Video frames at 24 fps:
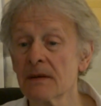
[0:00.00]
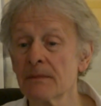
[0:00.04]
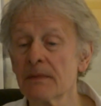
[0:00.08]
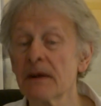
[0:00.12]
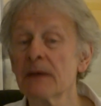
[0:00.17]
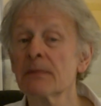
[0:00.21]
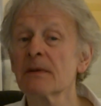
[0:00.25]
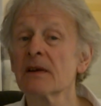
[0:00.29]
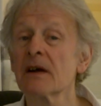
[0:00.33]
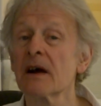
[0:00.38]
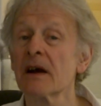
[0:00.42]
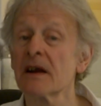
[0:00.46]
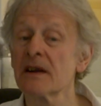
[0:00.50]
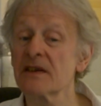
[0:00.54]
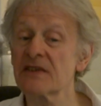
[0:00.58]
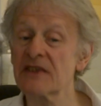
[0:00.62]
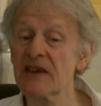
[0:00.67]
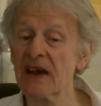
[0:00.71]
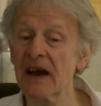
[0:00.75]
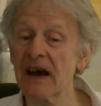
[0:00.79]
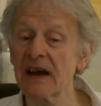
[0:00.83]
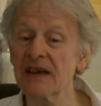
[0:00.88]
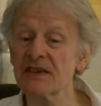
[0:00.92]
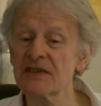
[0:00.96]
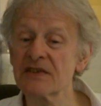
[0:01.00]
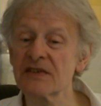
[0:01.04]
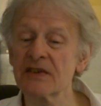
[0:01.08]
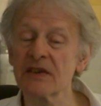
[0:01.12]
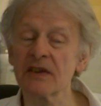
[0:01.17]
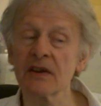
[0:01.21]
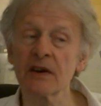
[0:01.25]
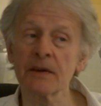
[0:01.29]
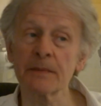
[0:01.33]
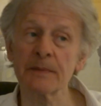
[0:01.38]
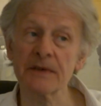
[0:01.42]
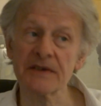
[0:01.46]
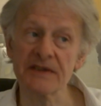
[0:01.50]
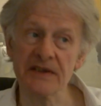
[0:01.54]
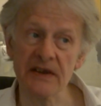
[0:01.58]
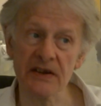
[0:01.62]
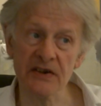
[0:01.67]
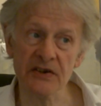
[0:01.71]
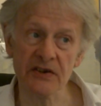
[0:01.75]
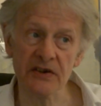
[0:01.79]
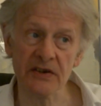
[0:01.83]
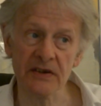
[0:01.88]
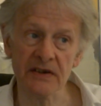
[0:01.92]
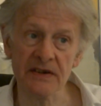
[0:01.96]
People are attached to their
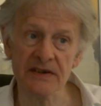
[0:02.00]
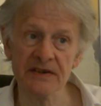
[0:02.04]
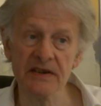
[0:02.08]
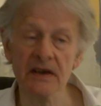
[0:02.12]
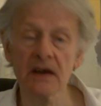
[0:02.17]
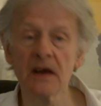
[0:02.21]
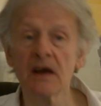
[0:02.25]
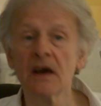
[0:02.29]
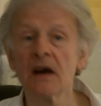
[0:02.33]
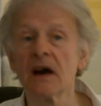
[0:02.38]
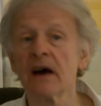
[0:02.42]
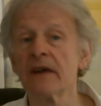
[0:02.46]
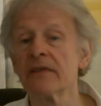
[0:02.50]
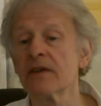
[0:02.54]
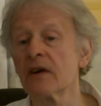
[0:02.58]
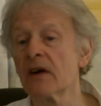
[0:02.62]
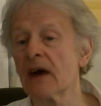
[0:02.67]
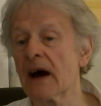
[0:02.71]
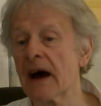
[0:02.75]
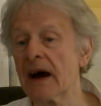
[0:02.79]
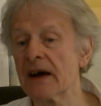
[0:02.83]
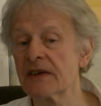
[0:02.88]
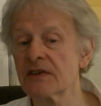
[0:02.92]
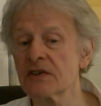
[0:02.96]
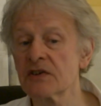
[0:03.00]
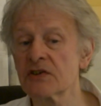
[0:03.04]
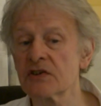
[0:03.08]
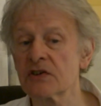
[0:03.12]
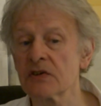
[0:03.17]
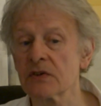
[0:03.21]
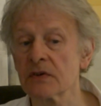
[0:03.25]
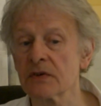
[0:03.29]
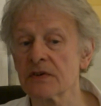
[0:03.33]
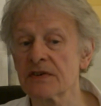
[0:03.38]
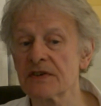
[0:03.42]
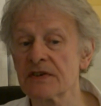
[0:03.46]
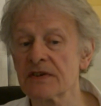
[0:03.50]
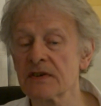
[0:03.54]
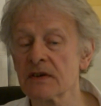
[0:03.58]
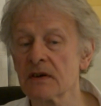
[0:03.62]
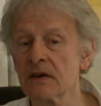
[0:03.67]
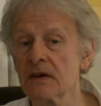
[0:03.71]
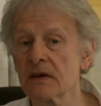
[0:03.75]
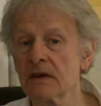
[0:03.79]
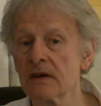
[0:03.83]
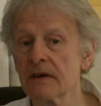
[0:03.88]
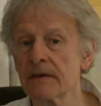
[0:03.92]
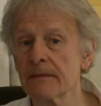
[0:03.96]
positions and their attitudes.
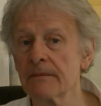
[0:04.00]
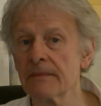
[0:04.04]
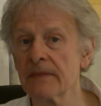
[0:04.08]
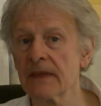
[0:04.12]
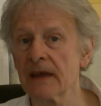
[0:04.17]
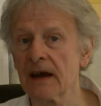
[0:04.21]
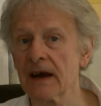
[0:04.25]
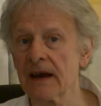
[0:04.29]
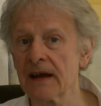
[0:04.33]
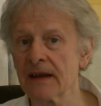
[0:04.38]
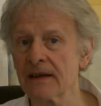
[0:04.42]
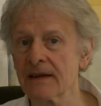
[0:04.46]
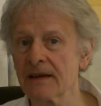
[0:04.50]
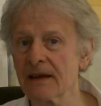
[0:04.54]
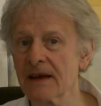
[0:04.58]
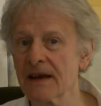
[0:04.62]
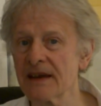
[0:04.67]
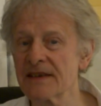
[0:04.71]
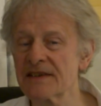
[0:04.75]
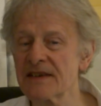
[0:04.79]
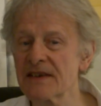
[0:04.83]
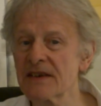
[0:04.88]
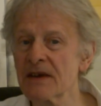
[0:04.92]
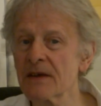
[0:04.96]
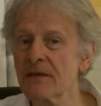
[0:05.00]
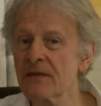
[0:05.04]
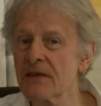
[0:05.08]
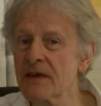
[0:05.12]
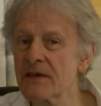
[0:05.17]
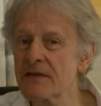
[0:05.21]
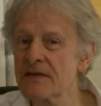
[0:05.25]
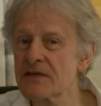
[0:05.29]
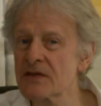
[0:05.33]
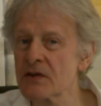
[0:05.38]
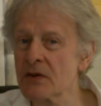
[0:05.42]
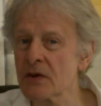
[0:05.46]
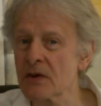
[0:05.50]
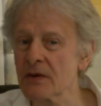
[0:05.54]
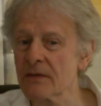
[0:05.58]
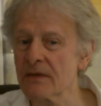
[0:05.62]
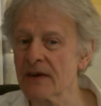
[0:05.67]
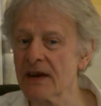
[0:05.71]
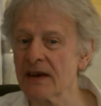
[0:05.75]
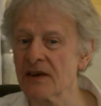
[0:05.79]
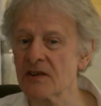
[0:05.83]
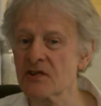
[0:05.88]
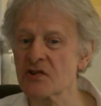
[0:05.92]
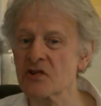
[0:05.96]
And it's as if they've sort
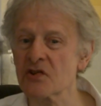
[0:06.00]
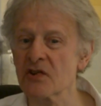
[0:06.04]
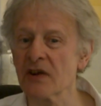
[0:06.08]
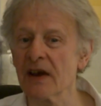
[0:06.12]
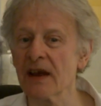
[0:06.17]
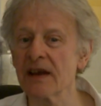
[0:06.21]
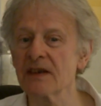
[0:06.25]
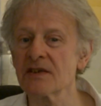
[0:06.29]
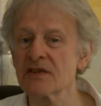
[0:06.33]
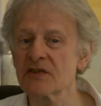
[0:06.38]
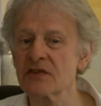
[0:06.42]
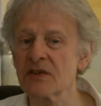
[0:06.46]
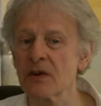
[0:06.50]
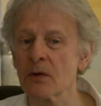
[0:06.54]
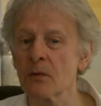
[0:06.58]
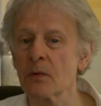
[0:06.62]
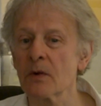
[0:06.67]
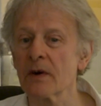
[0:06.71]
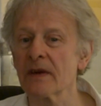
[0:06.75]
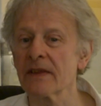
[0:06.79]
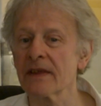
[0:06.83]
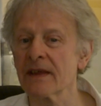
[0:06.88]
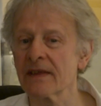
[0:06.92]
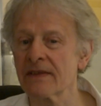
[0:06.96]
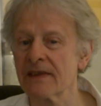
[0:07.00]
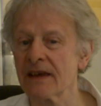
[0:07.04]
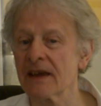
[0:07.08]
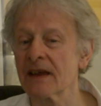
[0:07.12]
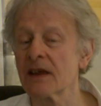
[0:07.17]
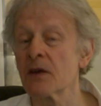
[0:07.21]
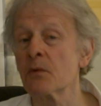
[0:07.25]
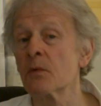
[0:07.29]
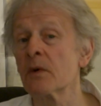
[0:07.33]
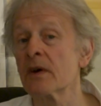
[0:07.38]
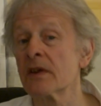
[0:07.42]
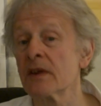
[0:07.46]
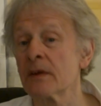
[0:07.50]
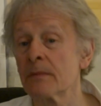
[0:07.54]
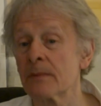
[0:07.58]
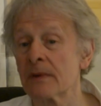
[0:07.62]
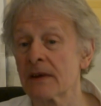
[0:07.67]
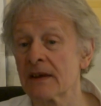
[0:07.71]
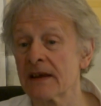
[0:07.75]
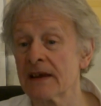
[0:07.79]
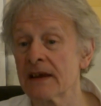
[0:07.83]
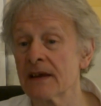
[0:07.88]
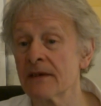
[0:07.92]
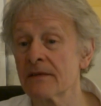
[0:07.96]
of entrenched in what they think and what they
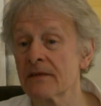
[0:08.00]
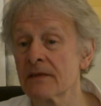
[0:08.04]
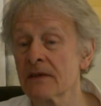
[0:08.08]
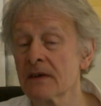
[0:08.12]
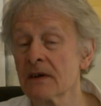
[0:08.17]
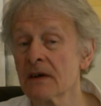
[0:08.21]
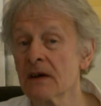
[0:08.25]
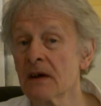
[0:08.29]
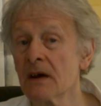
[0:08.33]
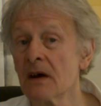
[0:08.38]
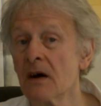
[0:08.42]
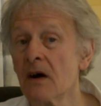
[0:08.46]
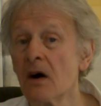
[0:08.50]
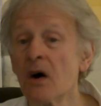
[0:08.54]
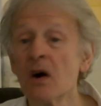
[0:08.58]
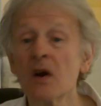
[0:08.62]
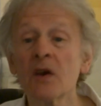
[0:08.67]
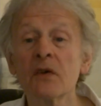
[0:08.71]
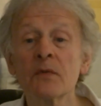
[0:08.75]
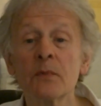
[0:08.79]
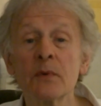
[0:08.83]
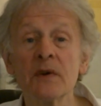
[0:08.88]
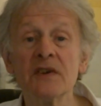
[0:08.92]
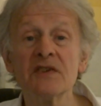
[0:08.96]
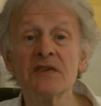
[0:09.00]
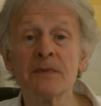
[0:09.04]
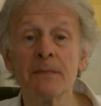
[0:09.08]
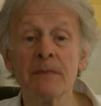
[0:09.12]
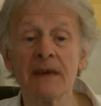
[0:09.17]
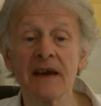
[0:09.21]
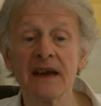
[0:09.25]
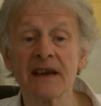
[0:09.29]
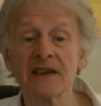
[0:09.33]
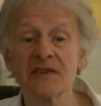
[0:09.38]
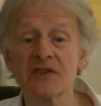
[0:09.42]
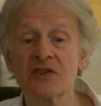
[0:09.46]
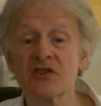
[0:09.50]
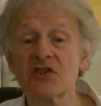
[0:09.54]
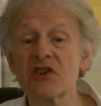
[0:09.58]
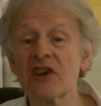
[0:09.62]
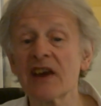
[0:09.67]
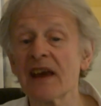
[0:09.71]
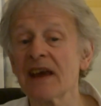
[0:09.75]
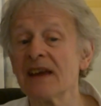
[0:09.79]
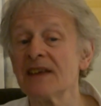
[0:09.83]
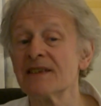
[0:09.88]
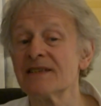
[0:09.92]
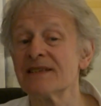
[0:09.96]
believe, all of which makes
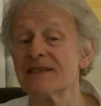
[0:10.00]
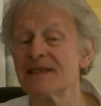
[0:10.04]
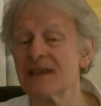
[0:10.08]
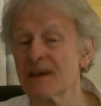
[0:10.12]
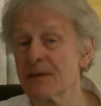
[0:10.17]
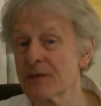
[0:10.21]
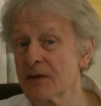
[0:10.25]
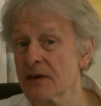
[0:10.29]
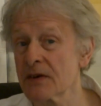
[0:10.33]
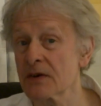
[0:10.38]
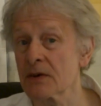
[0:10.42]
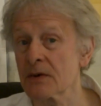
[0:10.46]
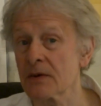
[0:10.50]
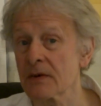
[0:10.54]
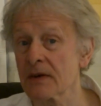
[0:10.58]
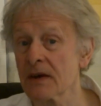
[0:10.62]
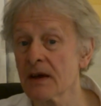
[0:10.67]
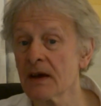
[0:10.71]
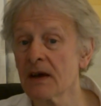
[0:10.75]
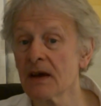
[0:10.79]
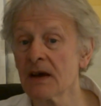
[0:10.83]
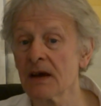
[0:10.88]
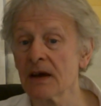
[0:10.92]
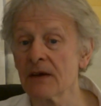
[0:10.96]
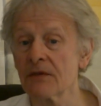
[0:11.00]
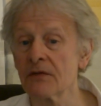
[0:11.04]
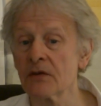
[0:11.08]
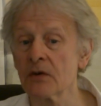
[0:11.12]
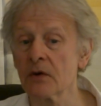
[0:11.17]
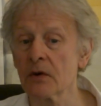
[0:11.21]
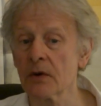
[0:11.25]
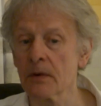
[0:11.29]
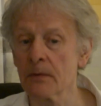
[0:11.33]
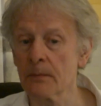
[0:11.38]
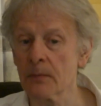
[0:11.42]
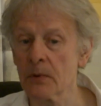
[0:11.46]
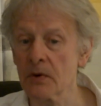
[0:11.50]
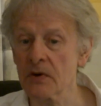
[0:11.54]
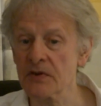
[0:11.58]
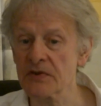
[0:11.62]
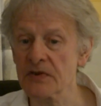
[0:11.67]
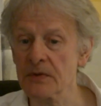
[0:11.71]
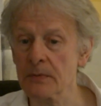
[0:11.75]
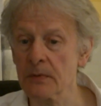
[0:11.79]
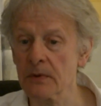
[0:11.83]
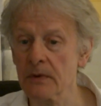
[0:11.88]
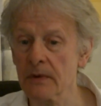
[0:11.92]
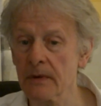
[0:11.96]
change difficult, if not
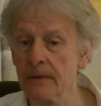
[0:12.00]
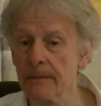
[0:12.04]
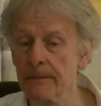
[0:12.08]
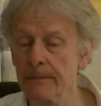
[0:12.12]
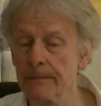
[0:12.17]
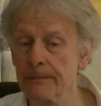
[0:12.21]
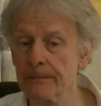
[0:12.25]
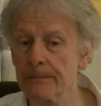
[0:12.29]
impossible.